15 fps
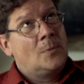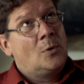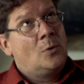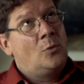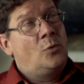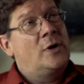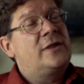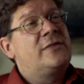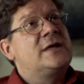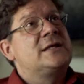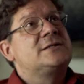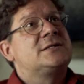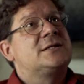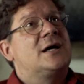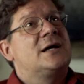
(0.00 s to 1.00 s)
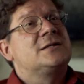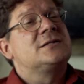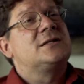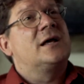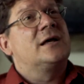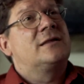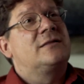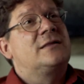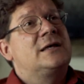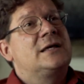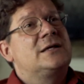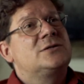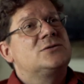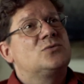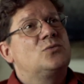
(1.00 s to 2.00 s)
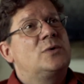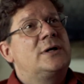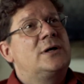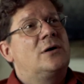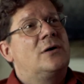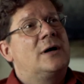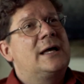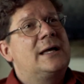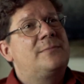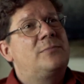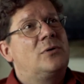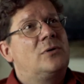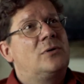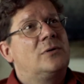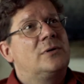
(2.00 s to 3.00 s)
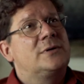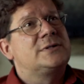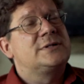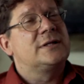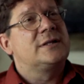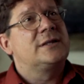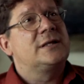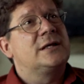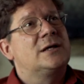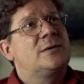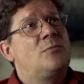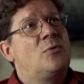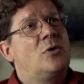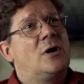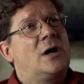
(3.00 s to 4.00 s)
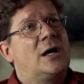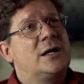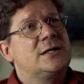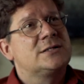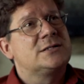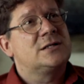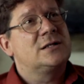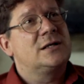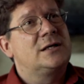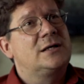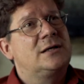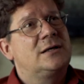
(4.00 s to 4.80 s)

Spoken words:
With insights like these, we are able to think more honestly